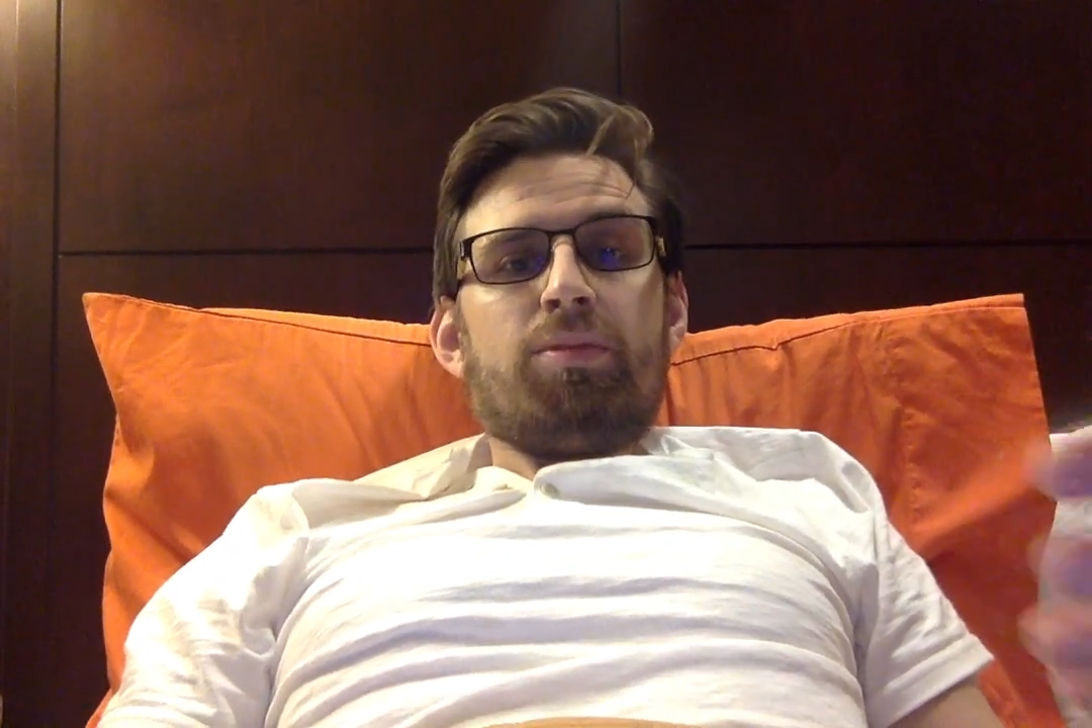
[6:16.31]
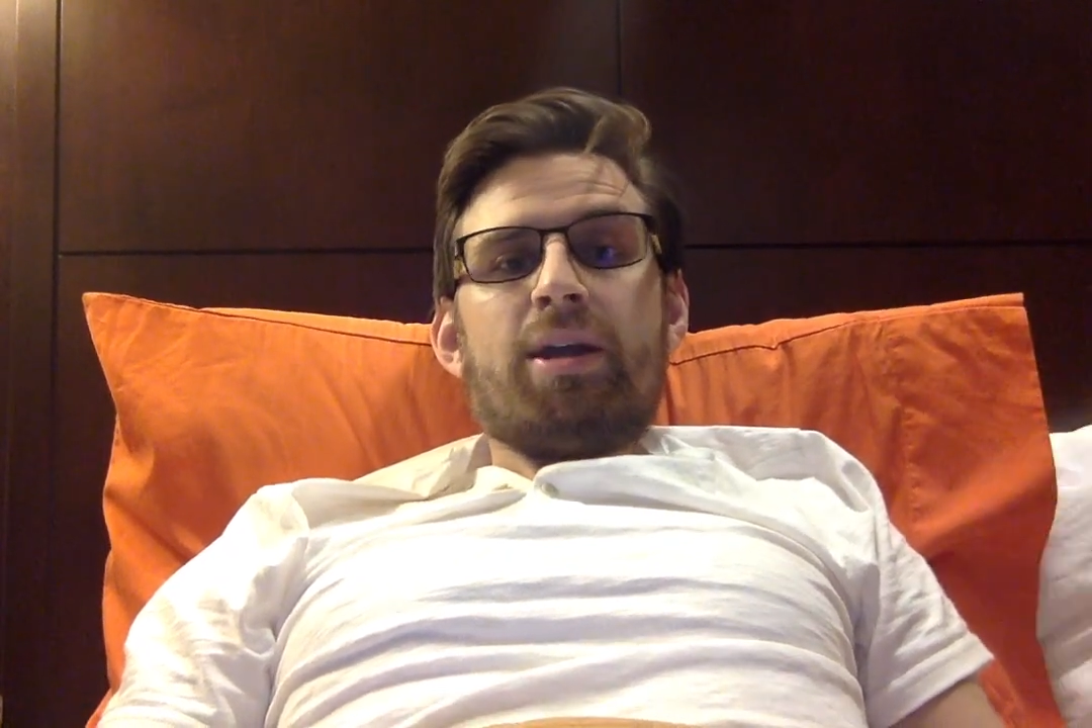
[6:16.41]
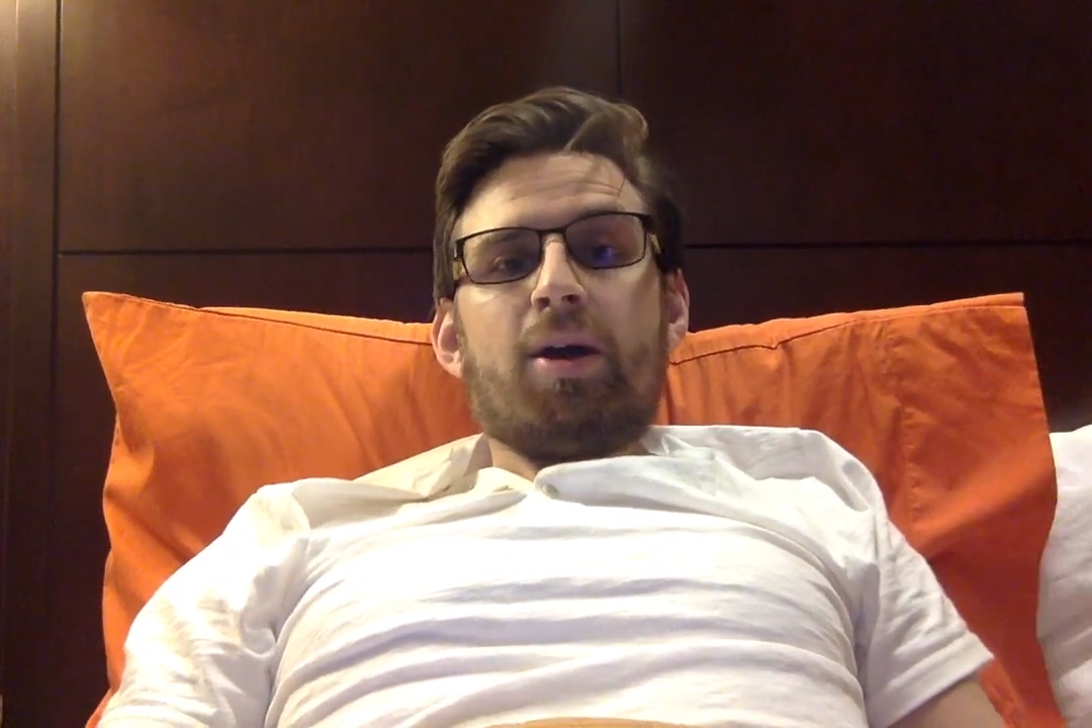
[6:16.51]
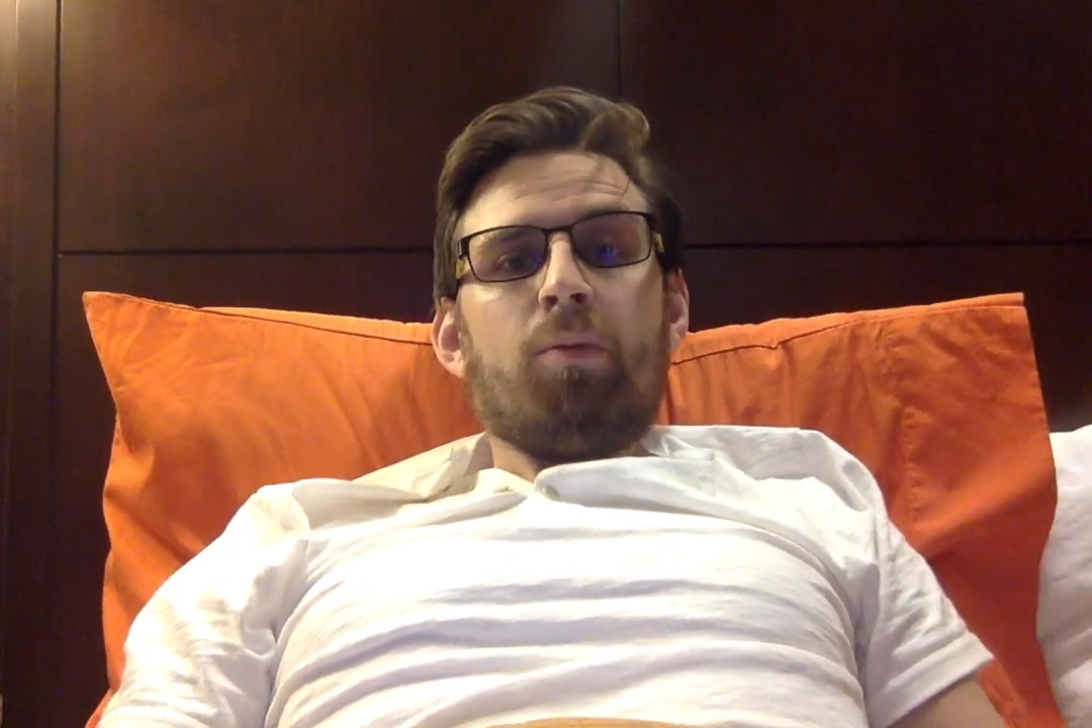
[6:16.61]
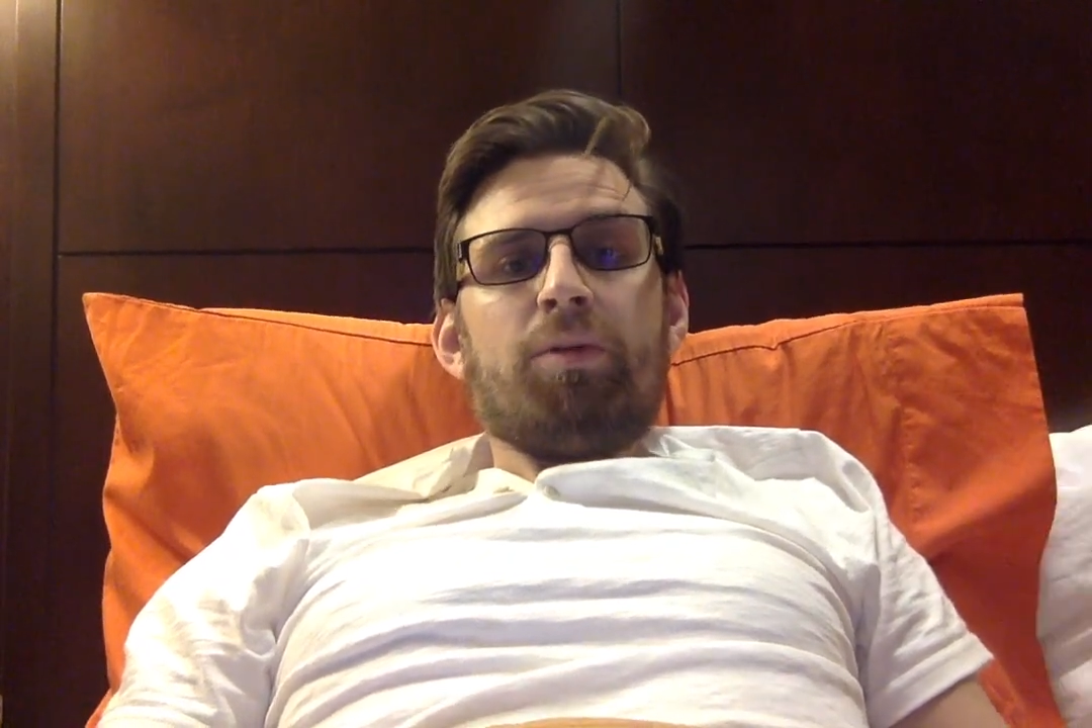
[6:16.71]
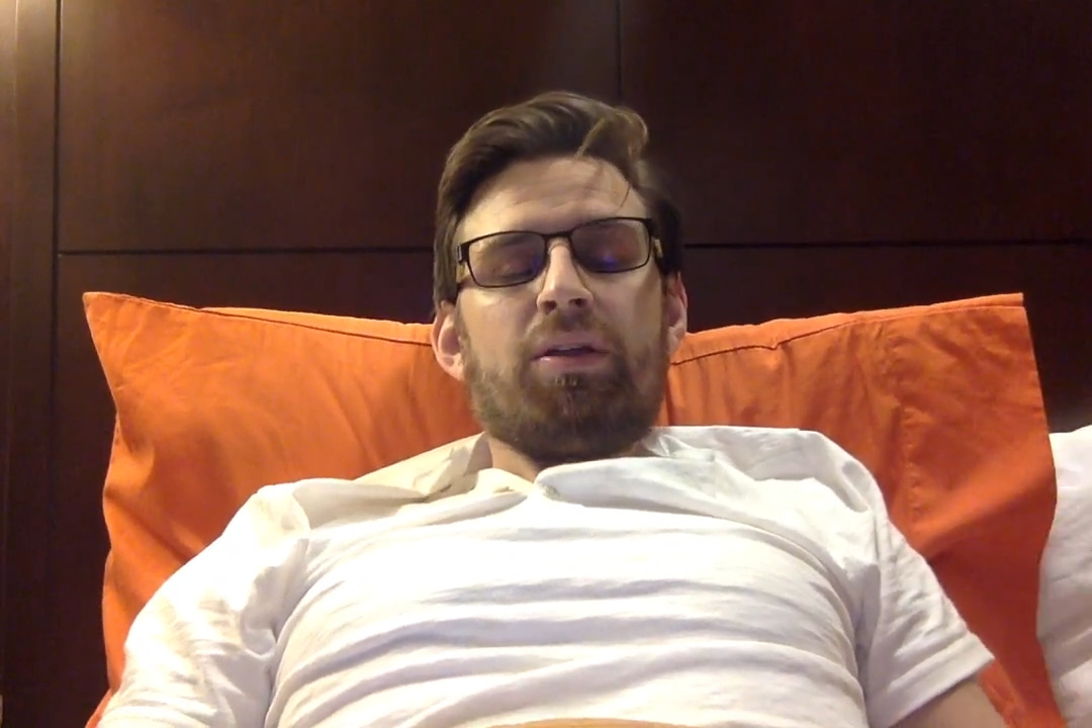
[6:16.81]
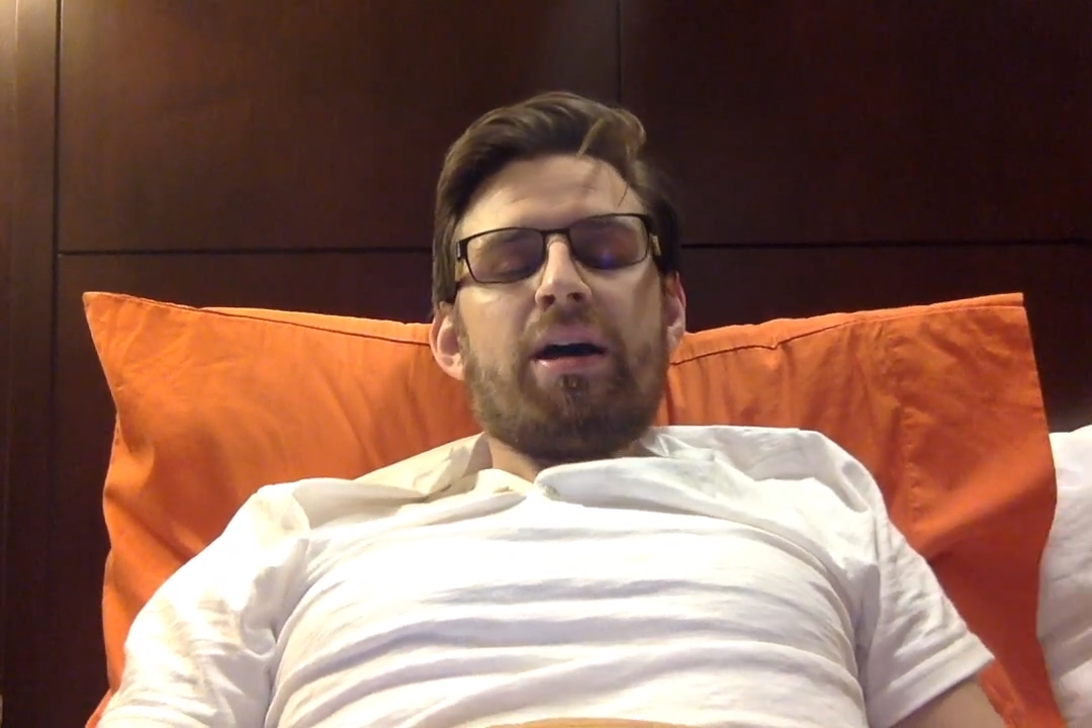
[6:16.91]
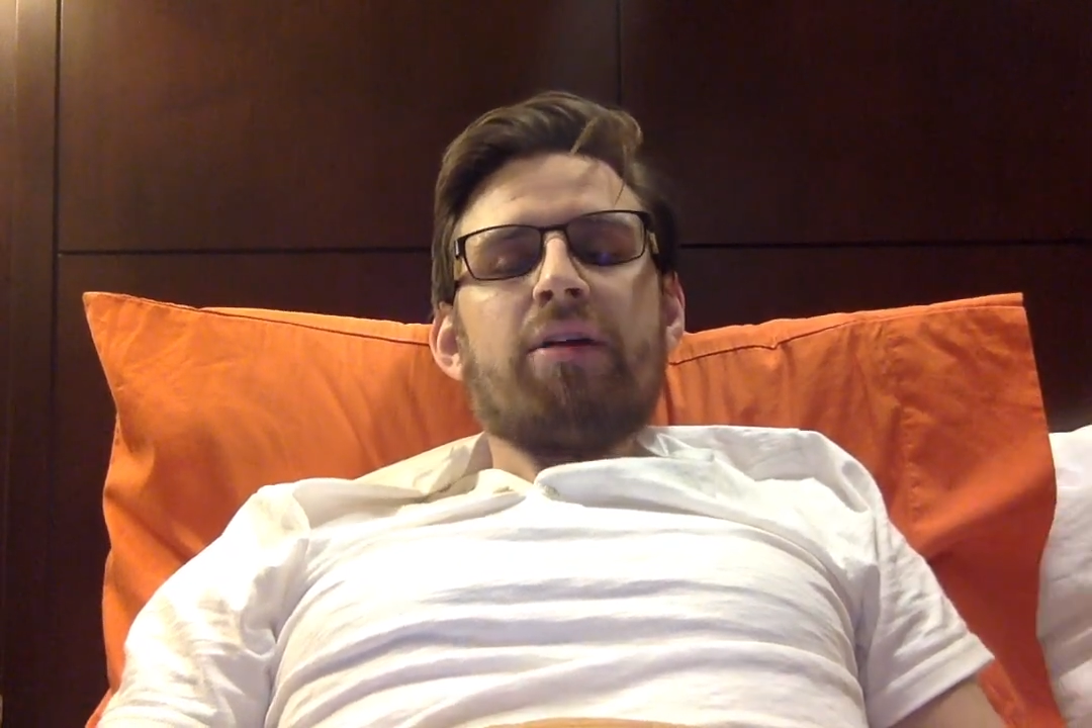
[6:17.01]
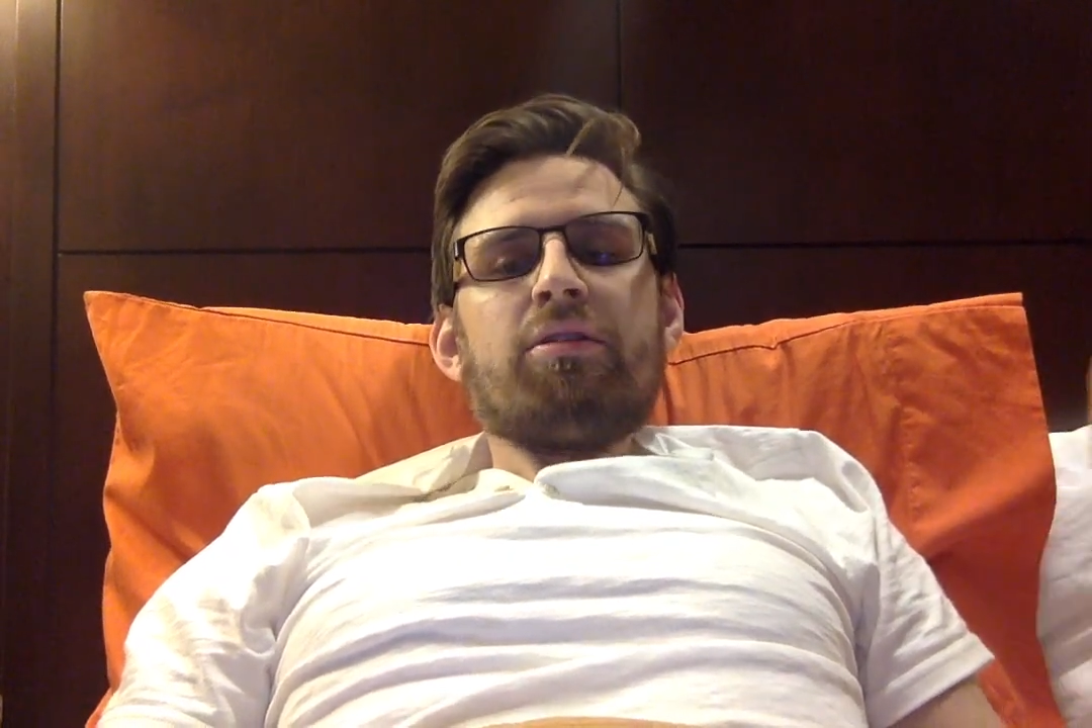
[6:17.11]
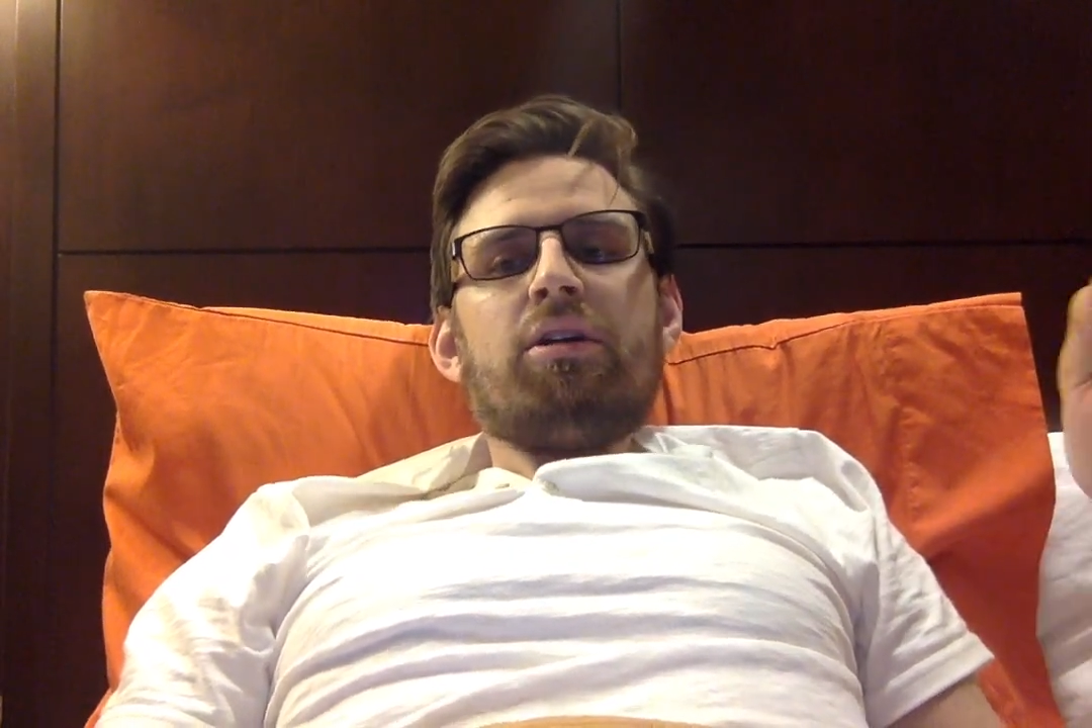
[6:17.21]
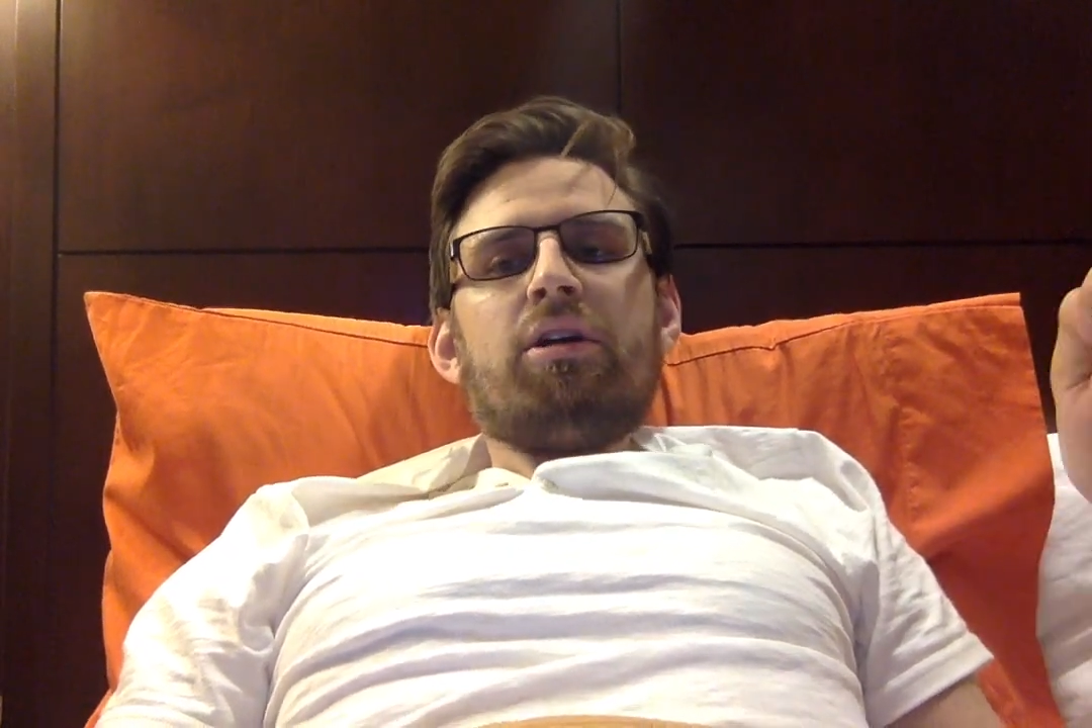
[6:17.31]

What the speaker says: be helping that.